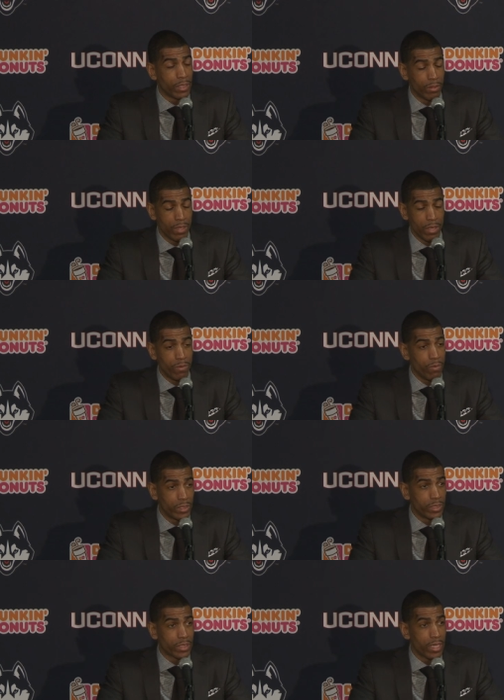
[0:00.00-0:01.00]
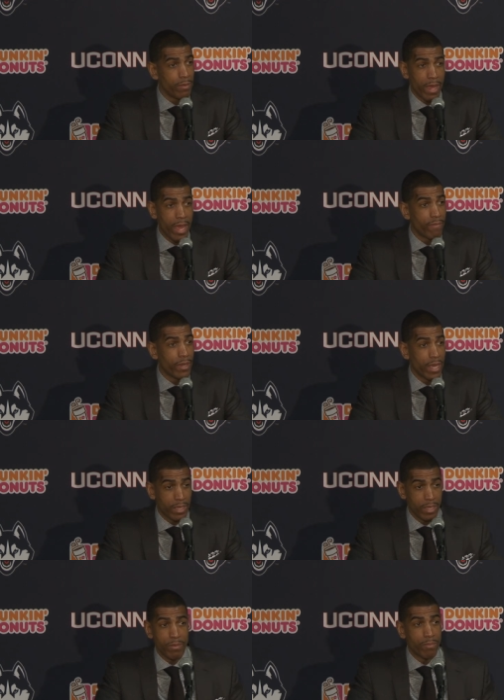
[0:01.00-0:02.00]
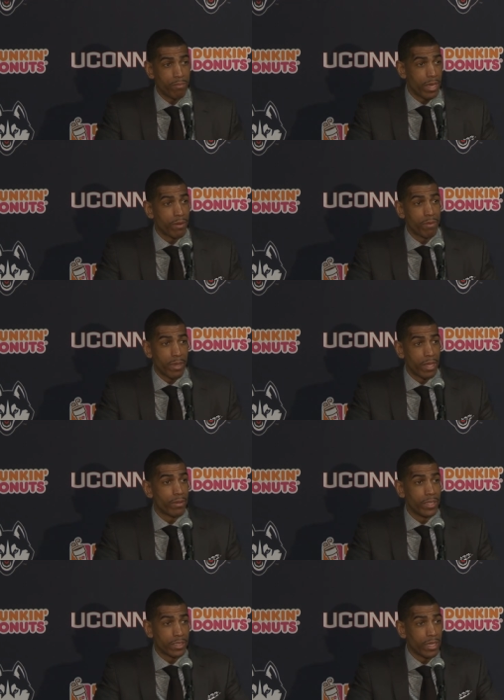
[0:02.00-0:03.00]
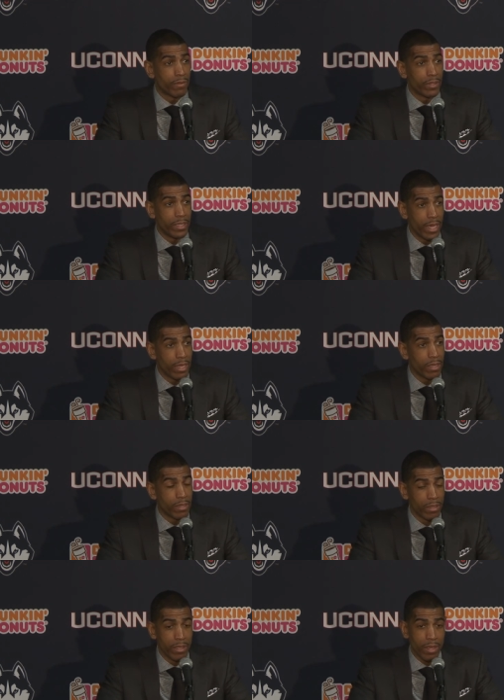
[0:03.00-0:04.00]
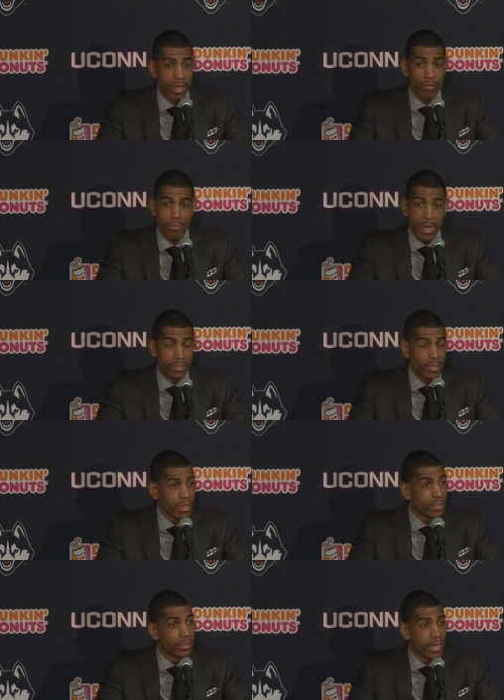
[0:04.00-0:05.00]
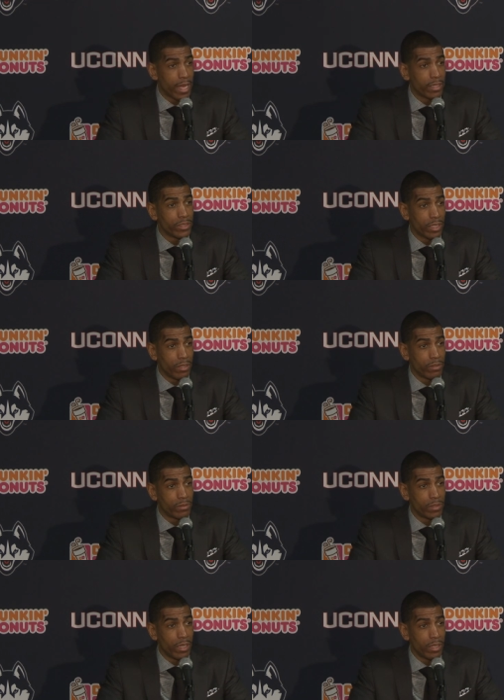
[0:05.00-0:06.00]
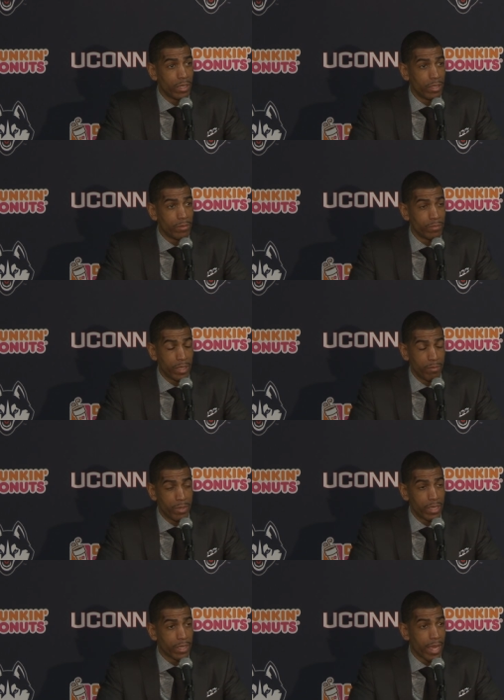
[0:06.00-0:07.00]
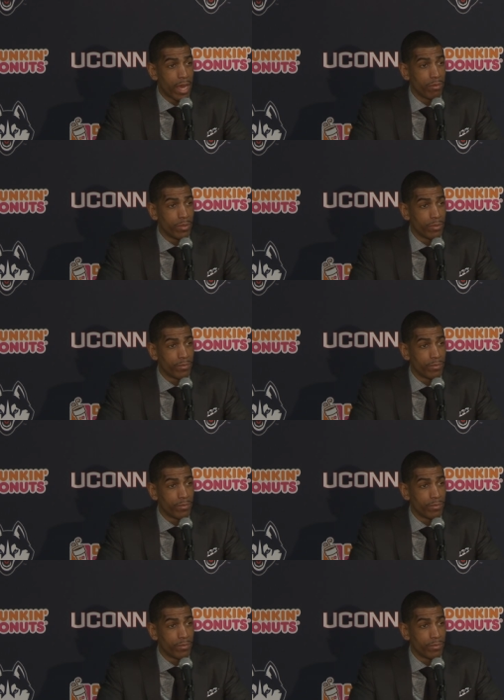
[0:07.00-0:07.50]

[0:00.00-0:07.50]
So we want to just keep having that, keep getting better and better each and every day, and everybody taking the challenge on and being accountable.